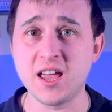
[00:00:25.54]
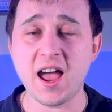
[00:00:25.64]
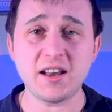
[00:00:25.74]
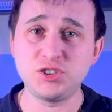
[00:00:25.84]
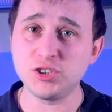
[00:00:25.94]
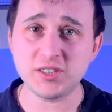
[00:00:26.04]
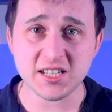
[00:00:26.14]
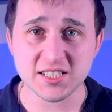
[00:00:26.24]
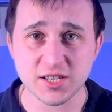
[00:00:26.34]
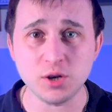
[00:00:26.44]
And should they
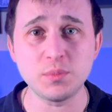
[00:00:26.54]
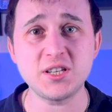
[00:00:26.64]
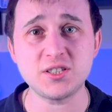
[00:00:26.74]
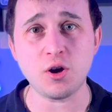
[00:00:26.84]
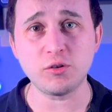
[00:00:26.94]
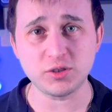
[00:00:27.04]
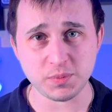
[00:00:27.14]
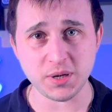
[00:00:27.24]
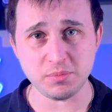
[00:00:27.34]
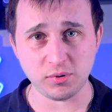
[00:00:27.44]
still be sold to
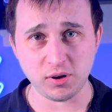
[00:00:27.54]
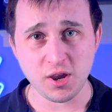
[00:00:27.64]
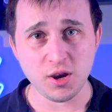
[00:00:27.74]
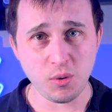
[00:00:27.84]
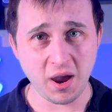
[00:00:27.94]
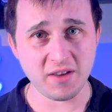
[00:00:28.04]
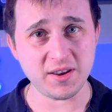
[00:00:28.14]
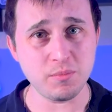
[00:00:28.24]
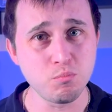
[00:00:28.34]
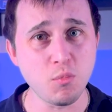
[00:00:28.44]
people who have
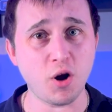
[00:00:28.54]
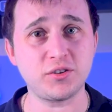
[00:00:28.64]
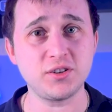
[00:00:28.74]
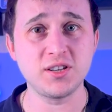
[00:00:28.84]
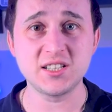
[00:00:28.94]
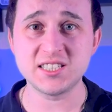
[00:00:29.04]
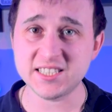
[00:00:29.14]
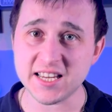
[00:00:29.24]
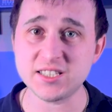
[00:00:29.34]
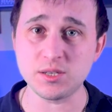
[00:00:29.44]
a modern
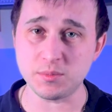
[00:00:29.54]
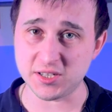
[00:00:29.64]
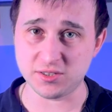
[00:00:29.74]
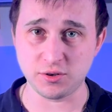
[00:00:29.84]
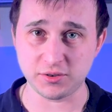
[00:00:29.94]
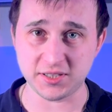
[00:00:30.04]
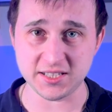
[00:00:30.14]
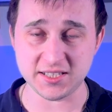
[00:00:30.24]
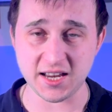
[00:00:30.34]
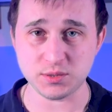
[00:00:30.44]
system installed
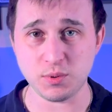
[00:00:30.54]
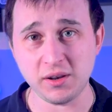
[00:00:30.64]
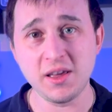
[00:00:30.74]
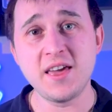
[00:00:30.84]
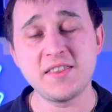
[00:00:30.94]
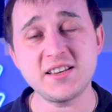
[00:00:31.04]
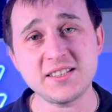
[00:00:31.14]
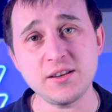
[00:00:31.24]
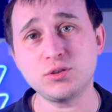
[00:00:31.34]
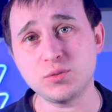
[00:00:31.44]
these days? Well, there's
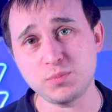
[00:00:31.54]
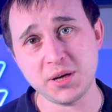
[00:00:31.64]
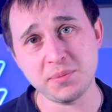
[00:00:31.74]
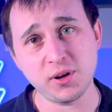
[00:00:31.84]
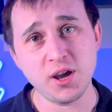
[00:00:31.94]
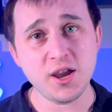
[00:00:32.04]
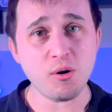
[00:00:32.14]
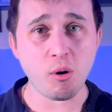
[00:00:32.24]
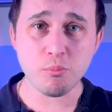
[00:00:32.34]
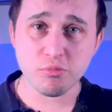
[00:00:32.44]
still some people who
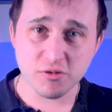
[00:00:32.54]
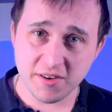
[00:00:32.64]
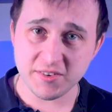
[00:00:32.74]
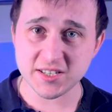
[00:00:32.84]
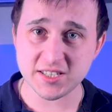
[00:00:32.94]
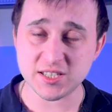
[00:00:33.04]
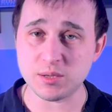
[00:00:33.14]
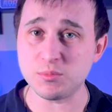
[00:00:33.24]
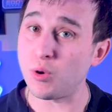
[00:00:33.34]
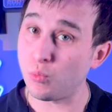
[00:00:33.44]
on previous
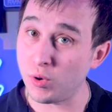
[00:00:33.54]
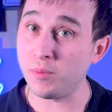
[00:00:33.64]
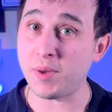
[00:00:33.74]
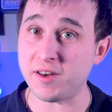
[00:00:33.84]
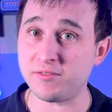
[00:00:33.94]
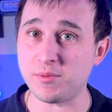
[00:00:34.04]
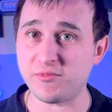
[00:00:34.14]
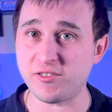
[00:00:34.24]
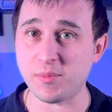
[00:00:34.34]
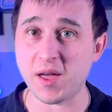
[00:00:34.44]
systems will benefit
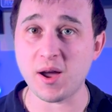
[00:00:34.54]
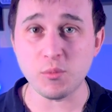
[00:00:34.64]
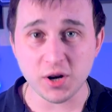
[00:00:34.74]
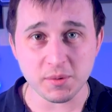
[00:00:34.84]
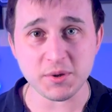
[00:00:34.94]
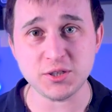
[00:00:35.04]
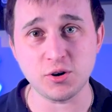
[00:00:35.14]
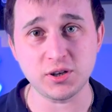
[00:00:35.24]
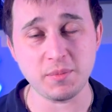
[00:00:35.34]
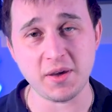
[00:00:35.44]
from that, and we're going to be
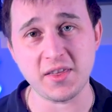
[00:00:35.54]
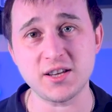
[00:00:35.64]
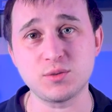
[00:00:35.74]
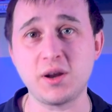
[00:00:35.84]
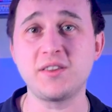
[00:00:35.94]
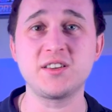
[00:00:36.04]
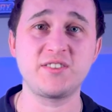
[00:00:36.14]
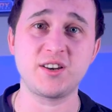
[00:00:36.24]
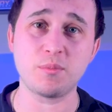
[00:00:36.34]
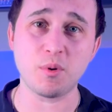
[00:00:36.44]
talking about that as well in this
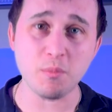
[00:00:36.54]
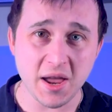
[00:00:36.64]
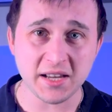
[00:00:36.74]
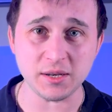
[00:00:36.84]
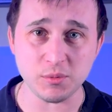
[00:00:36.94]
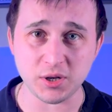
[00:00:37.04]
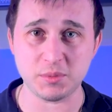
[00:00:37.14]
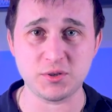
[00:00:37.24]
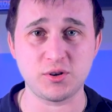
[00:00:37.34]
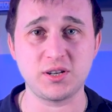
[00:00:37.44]
video, but mainly we're going to be
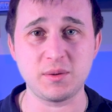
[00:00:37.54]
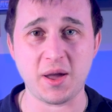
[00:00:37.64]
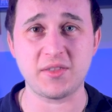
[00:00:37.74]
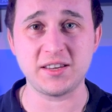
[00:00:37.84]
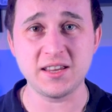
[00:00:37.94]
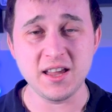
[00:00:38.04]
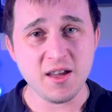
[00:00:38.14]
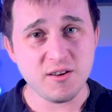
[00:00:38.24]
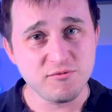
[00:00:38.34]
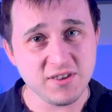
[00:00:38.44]
talking about the
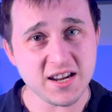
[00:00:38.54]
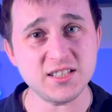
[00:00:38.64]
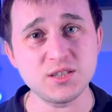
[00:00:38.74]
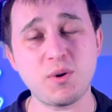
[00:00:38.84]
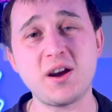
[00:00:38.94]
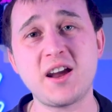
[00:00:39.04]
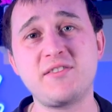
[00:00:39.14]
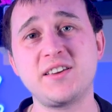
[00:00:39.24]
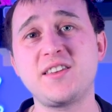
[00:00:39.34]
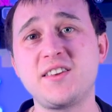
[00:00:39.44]
reasons why I
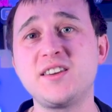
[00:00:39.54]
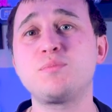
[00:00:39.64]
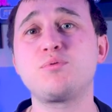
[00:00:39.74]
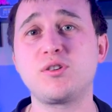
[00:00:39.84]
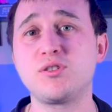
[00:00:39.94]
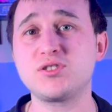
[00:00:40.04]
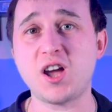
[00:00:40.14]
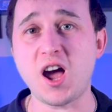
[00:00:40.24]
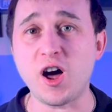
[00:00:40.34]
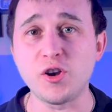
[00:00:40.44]
think that these products
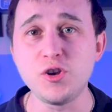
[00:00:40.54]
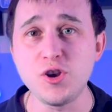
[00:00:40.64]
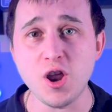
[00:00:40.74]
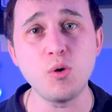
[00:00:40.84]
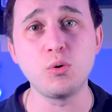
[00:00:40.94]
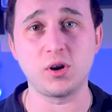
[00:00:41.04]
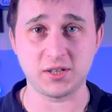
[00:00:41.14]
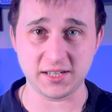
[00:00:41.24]
are no longer